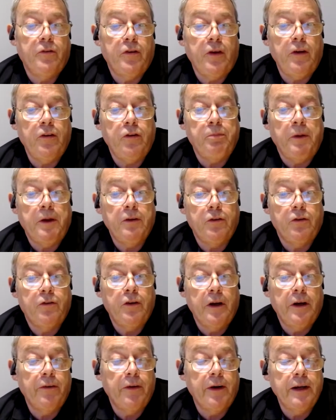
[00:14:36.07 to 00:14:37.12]
Test Bench
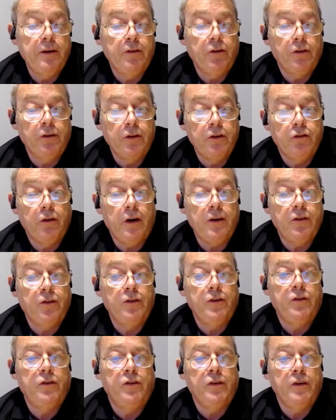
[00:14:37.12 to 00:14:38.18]
Generator
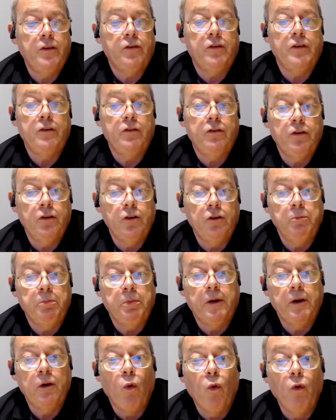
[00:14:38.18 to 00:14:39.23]
addresses this issue
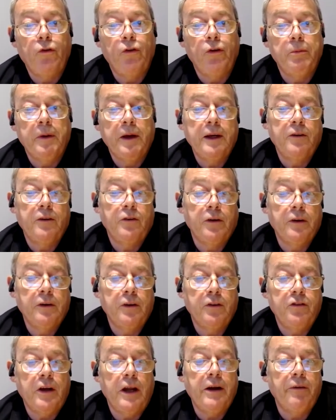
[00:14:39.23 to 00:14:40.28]
by automating the
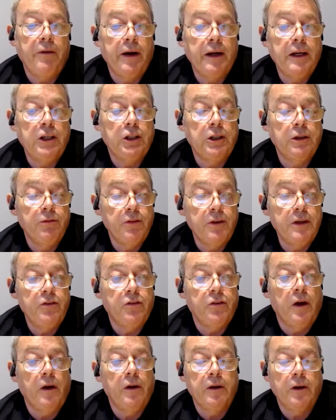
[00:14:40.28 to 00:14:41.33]
generation of these
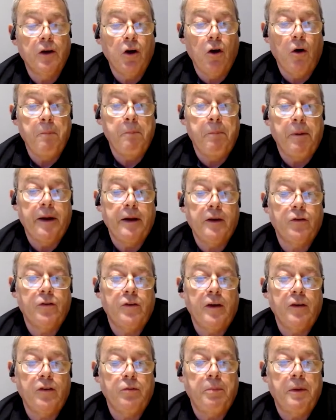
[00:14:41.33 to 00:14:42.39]
kind of complex
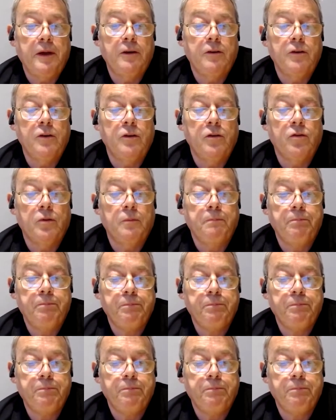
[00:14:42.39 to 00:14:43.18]
test benches.